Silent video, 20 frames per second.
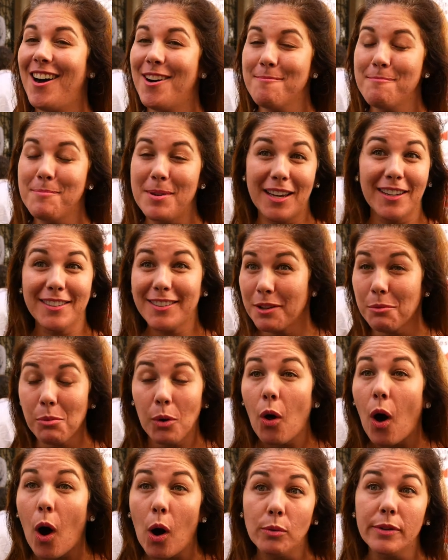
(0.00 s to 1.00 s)
Because there will
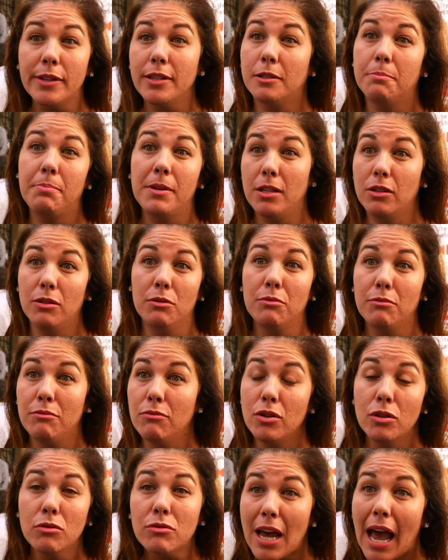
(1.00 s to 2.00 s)
always be
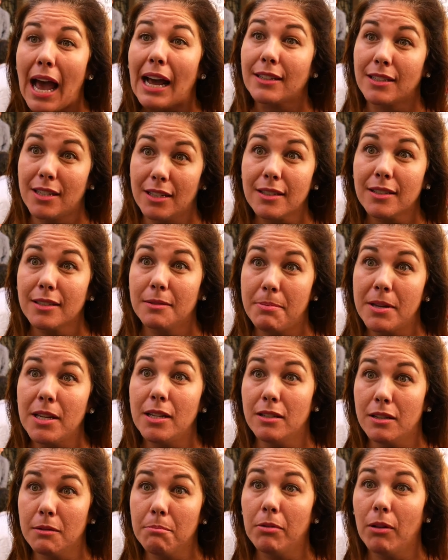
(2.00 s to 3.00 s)
new tactics being
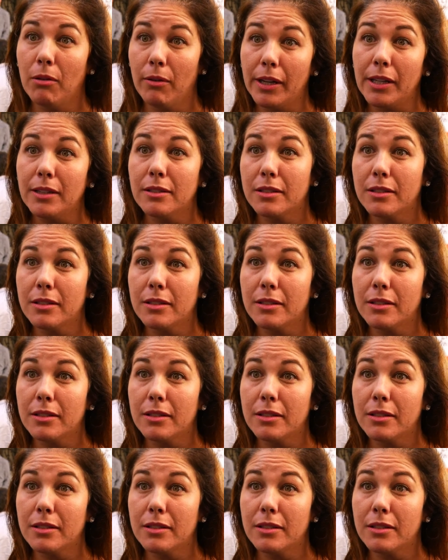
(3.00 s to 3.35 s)
deployed.